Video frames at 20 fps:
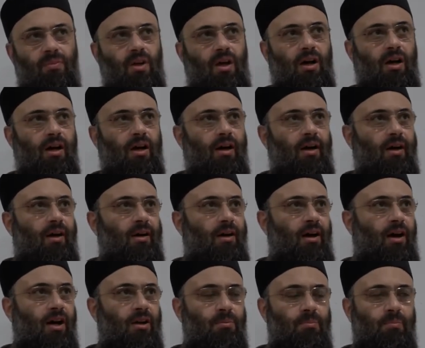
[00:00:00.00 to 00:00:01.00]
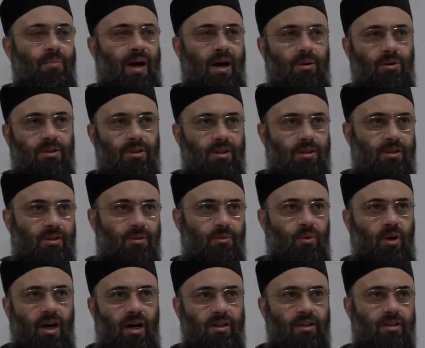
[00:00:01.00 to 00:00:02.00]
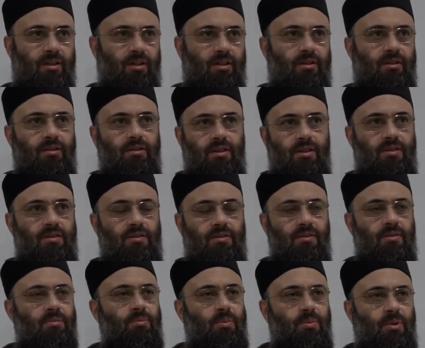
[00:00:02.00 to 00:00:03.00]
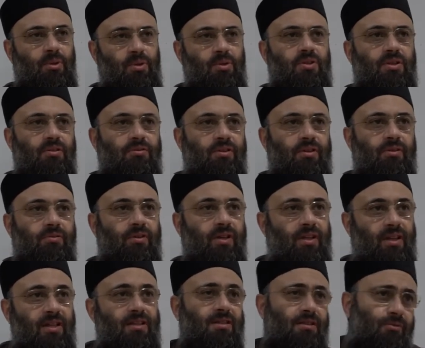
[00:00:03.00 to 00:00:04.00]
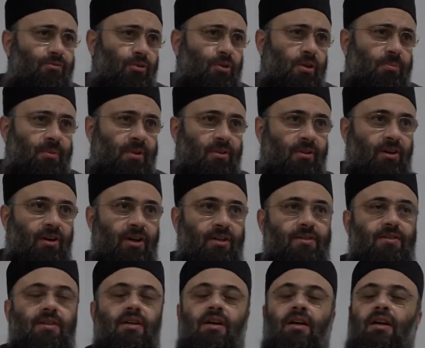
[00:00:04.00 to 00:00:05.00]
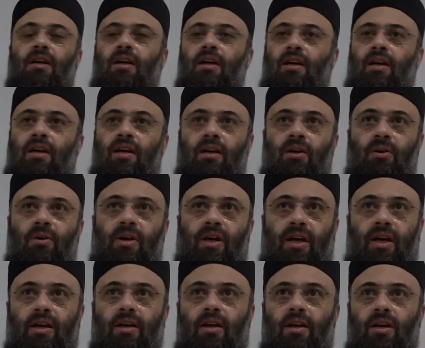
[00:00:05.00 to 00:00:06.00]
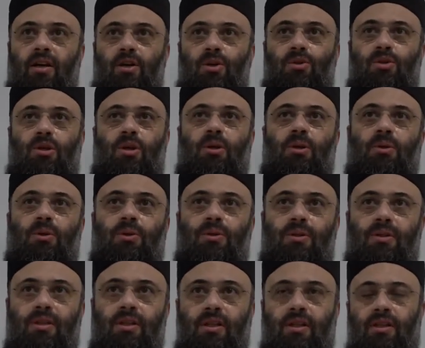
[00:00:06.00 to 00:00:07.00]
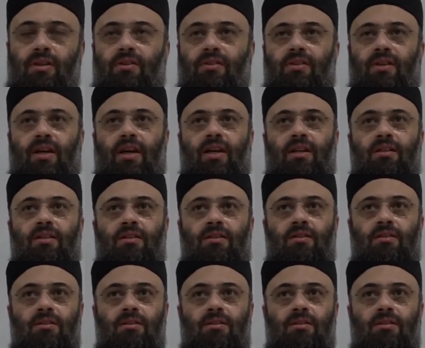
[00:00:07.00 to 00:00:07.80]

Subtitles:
on powder, water, this produces a different effect? That's the formal cause. Okay, so then